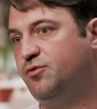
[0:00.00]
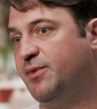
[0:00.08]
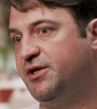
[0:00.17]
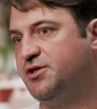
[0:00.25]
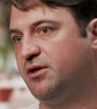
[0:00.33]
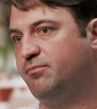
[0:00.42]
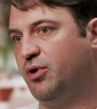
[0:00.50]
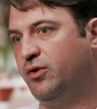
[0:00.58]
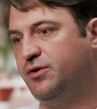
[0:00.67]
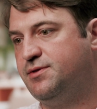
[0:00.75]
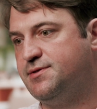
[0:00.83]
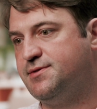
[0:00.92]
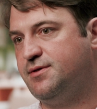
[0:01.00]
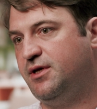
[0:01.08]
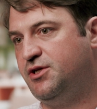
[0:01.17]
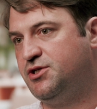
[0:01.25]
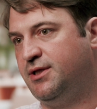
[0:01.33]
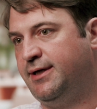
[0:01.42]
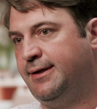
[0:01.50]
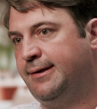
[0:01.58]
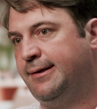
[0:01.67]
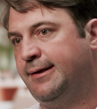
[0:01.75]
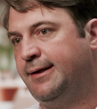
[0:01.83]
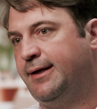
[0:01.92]
two major components initially.
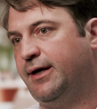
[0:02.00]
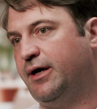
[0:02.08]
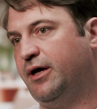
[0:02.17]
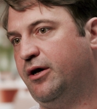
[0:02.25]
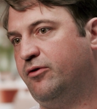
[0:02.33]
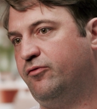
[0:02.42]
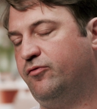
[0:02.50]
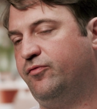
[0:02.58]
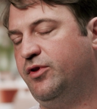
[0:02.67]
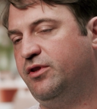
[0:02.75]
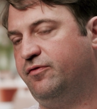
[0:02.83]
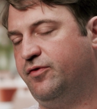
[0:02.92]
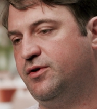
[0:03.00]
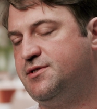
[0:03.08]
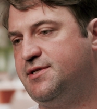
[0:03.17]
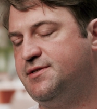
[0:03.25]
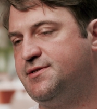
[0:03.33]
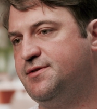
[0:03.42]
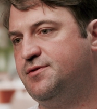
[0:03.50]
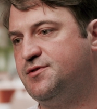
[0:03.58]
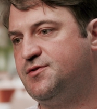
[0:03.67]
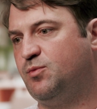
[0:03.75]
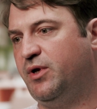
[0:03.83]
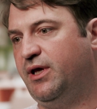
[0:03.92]
In the first
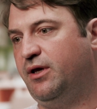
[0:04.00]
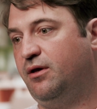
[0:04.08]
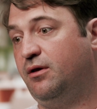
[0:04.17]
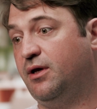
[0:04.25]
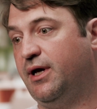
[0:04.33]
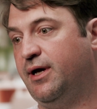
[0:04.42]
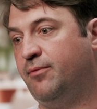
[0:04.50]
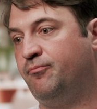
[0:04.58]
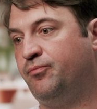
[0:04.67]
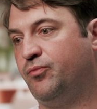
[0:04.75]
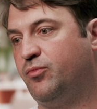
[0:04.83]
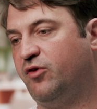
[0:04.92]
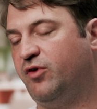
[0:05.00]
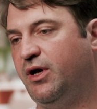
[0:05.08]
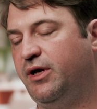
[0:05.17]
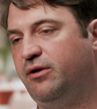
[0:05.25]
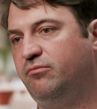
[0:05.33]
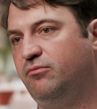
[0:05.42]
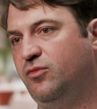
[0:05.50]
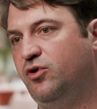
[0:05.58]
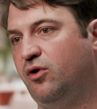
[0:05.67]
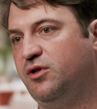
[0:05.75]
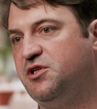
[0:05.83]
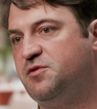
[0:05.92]
instance, we provide
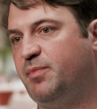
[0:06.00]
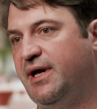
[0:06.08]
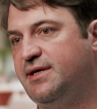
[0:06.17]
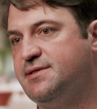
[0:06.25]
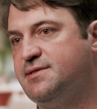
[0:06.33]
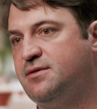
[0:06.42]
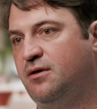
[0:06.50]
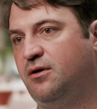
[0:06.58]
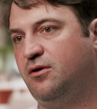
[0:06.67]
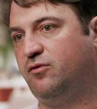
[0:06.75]
knowledge base